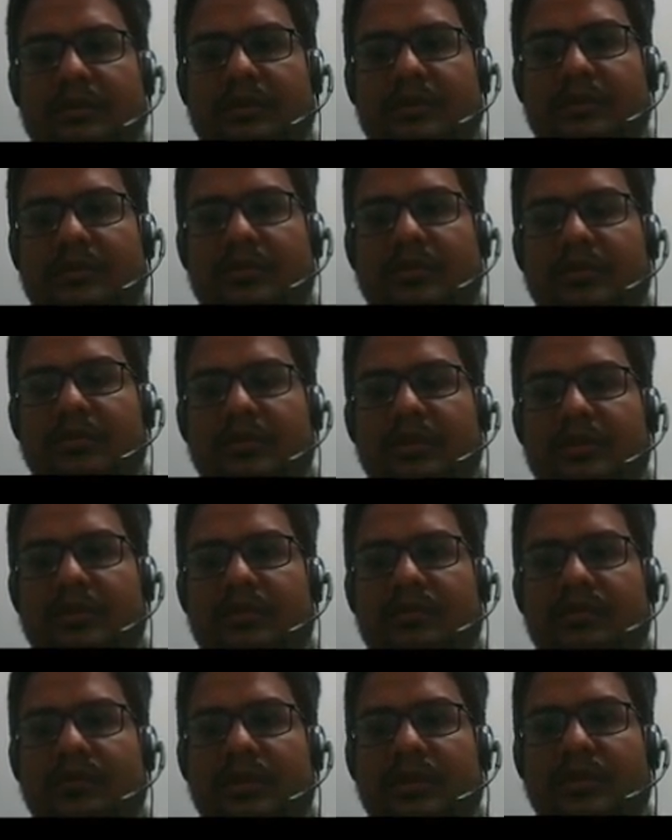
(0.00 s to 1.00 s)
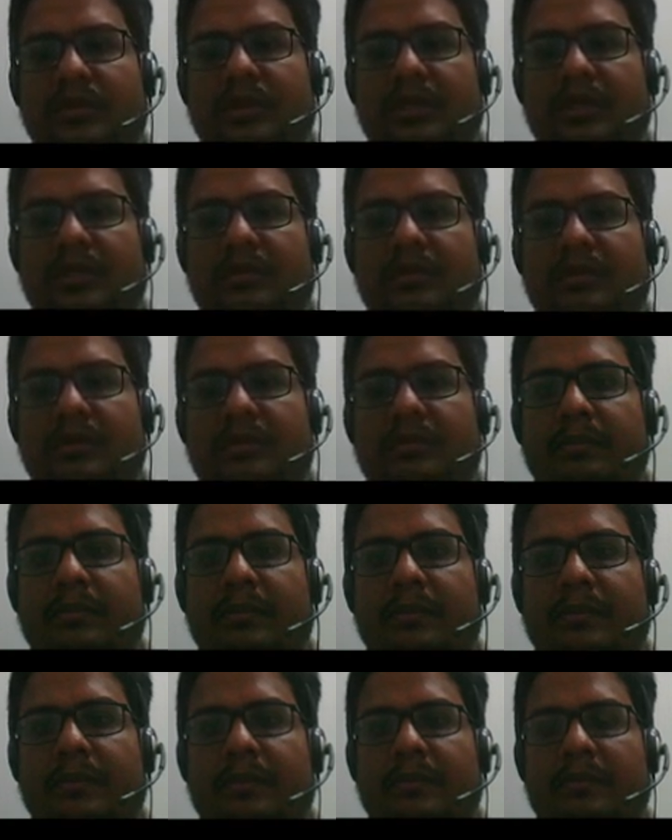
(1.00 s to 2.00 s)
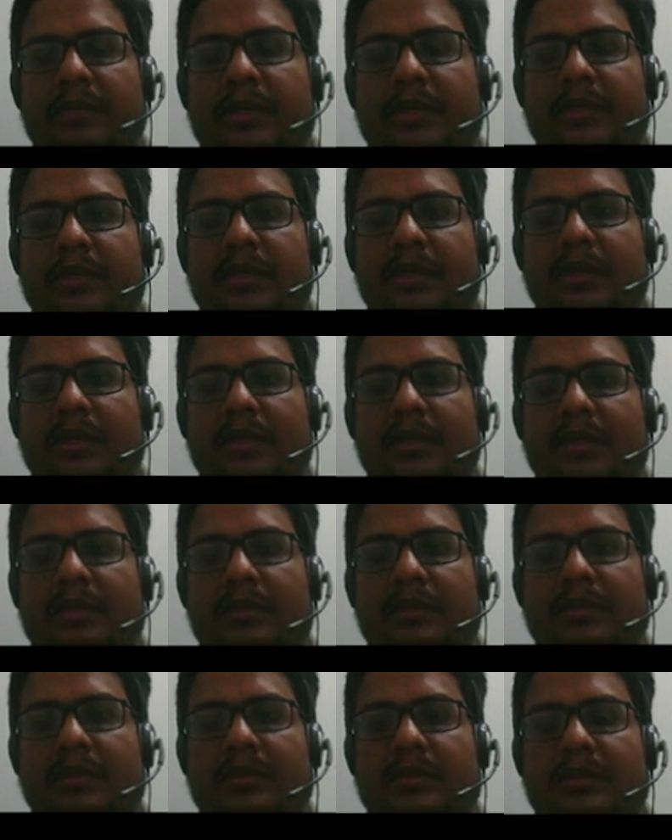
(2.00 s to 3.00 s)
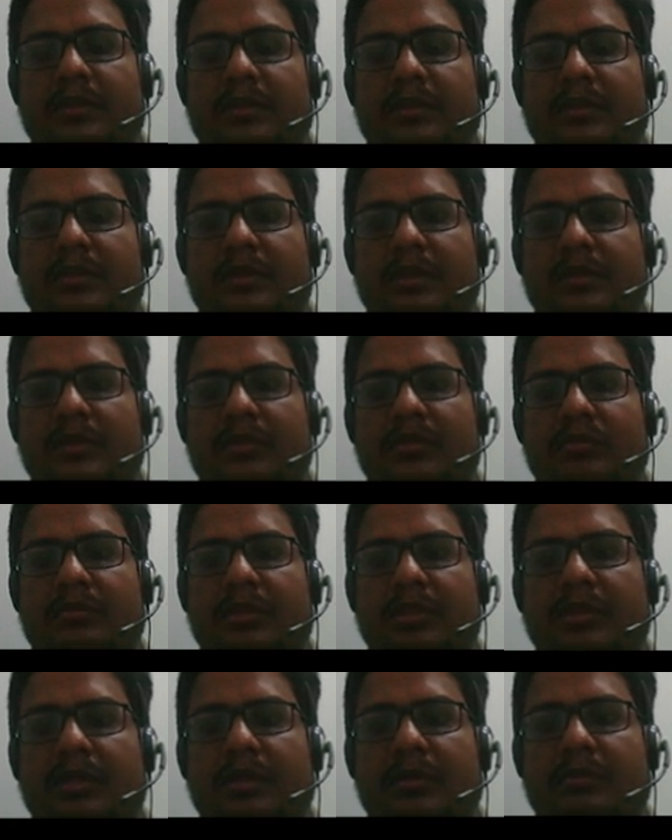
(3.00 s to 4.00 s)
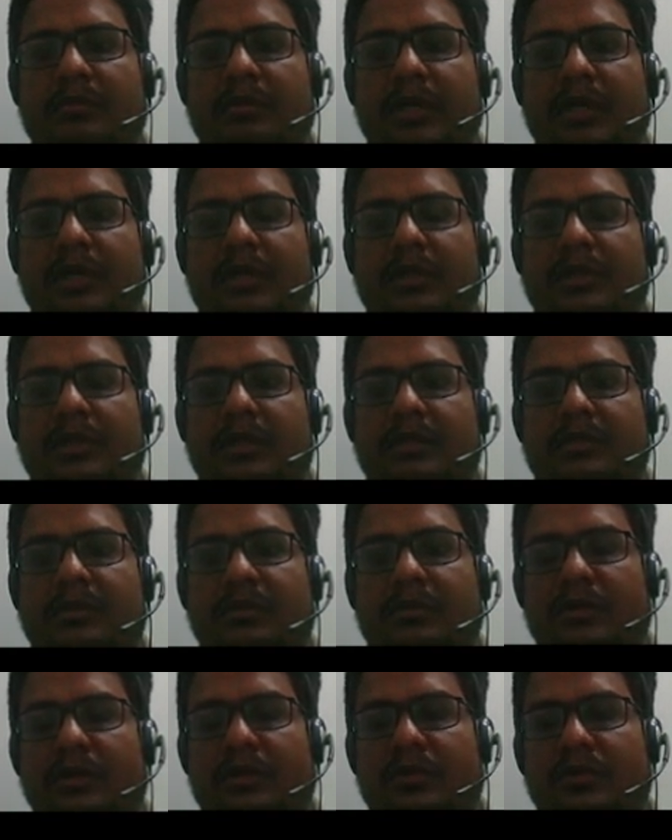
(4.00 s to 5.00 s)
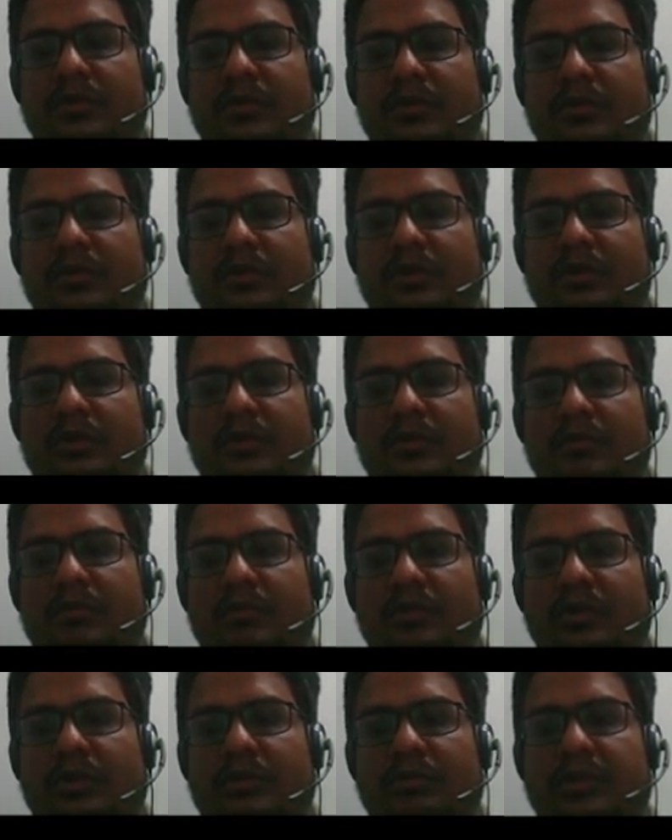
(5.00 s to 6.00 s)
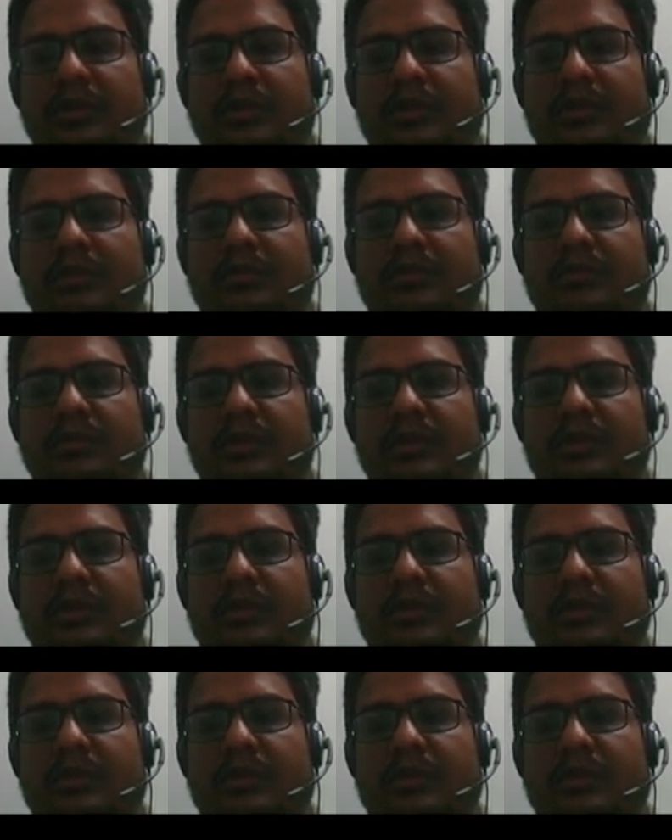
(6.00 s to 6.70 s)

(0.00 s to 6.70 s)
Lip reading: So it means we know that beta into beta bar that is equal to mod beta square.